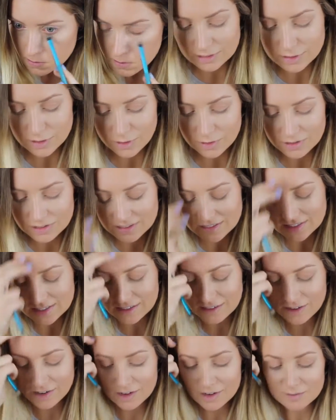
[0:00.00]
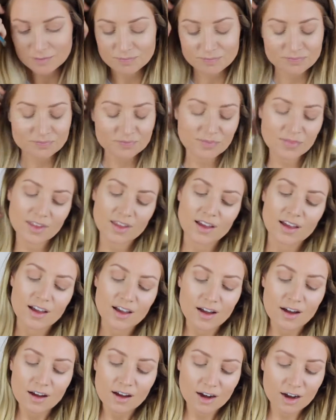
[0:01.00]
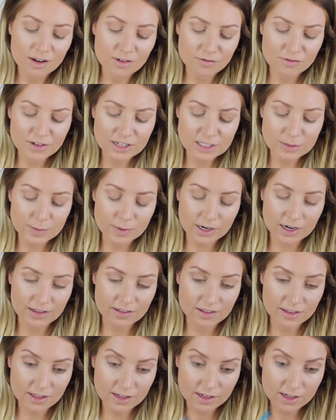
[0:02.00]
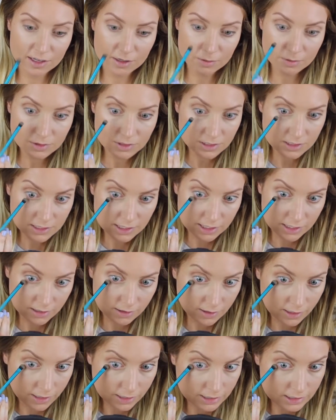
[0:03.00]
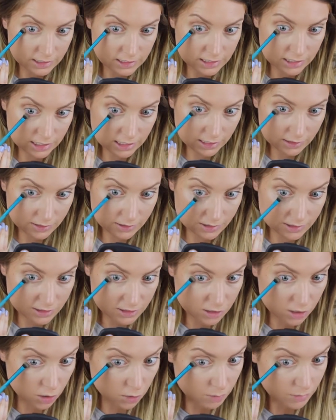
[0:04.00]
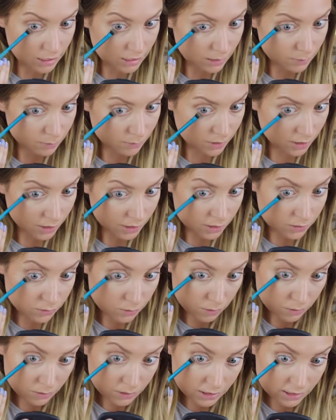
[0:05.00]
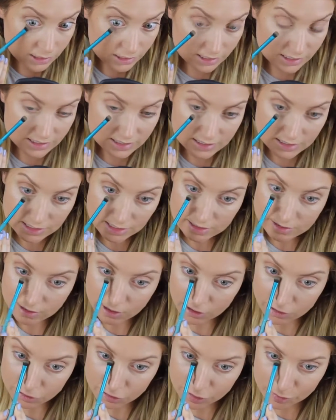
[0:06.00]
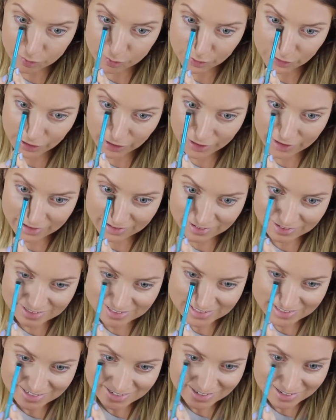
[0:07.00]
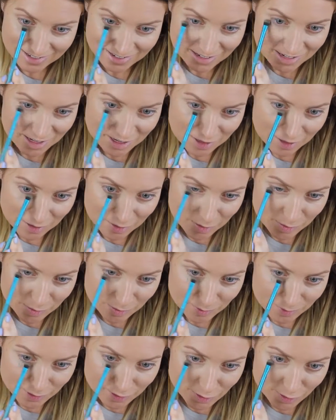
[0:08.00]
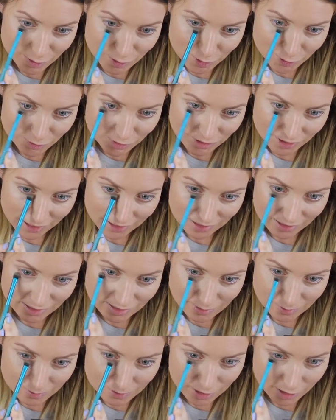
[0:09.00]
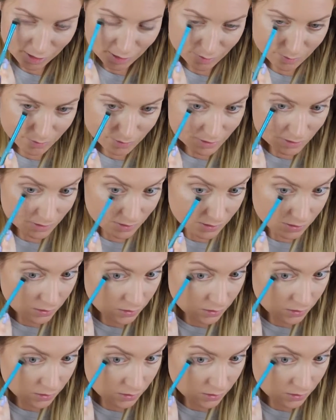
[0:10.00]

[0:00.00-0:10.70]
I saw this thing on Facebook, I think, and it was saying like, to get this no makeup look, you only need 600 products. But don't you feel like that sometimes?